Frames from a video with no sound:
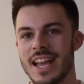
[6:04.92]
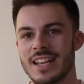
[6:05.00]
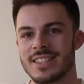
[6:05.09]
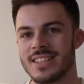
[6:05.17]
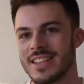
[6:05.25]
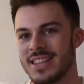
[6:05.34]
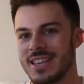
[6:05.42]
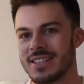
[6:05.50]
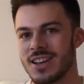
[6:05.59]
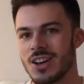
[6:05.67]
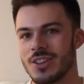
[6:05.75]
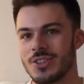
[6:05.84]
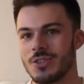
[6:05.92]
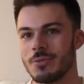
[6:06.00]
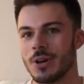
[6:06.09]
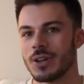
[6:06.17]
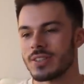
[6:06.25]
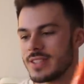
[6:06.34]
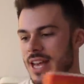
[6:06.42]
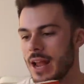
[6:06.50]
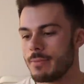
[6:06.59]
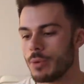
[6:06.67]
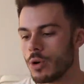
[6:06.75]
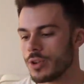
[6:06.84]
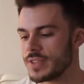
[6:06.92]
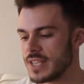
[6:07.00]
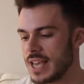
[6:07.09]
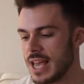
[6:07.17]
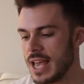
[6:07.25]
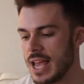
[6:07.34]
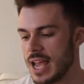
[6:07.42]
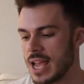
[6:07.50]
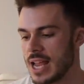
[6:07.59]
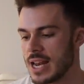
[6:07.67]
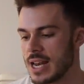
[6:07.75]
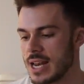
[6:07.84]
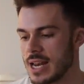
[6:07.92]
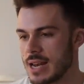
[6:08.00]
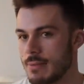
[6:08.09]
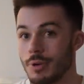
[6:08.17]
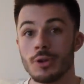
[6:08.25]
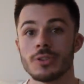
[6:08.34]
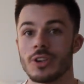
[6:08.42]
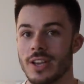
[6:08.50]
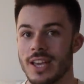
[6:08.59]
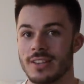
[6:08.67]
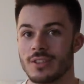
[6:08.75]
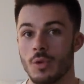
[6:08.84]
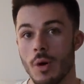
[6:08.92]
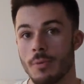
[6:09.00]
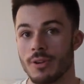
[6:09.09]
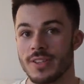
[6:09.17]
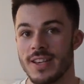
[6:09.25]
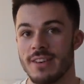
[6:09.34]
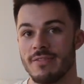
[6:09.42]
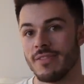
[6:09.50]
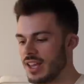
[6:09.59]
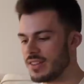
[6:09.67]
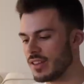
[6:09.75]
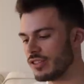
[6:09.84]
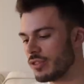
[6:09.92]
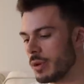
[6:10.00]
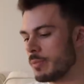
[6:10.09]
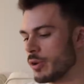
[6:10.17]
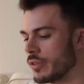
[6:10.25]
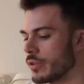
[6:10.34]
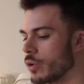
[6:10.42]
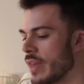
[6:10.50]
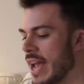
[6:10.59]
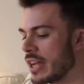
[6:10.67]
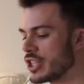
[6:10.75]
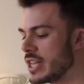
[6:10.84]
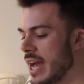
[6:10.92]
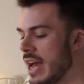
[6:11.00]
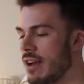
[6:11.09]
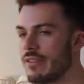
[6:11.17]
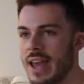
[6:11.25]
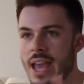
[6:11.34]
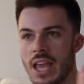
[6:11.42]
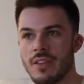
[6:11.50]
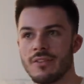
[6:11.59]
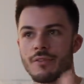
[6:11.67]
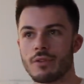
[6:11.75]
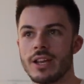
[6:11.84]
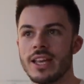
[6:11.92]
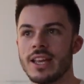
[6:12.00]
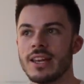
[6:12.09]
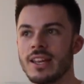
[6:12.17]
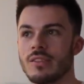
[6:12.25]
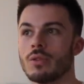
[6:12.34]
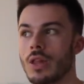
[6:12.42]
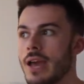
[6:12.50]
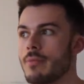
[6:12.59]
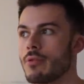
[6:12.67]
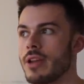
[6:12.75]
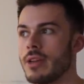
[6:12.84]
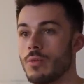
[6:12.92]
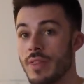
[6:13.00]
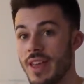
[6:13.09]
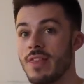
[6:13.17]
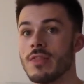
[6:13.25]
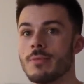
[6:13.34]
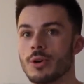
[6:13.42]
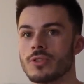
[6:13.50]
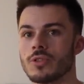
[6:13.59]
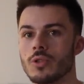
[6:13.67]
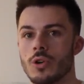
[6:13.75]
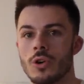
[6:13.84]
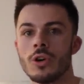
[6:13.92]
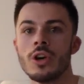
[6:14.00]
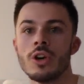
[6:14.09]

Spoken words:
Next, these are the two books that I bought in Blue Stockings Cooperative. It's such a sweet bookstore. They actually have a free little library within the bookstore,